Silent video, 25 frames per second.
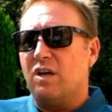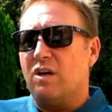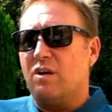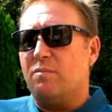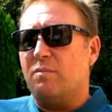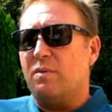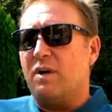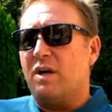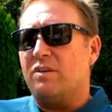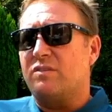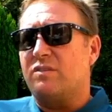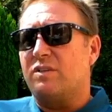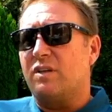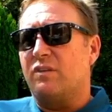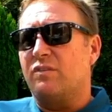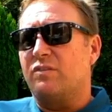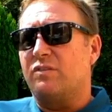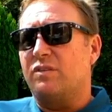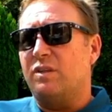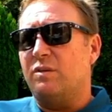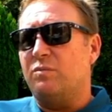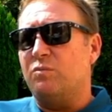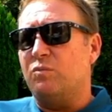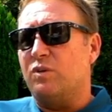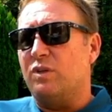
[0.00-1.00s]
Marcel
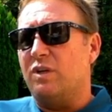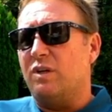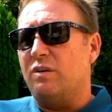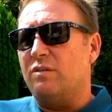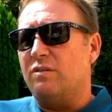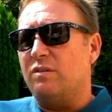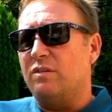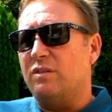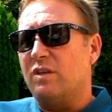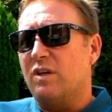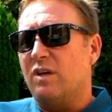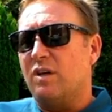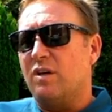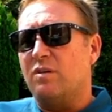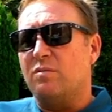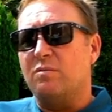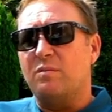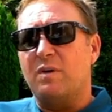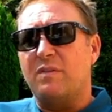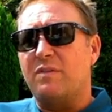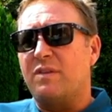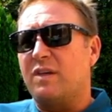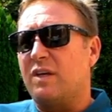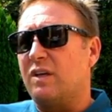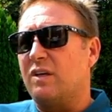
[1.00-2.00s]
Siem winning,
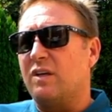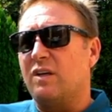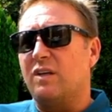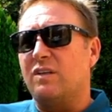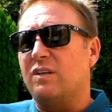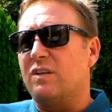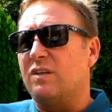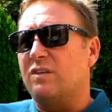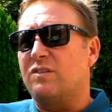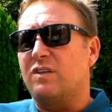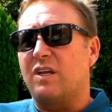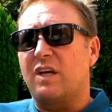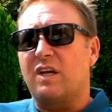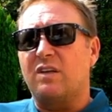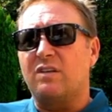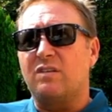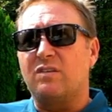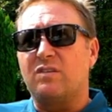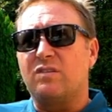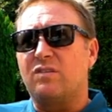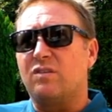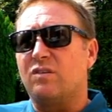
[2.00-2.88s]
I think in the second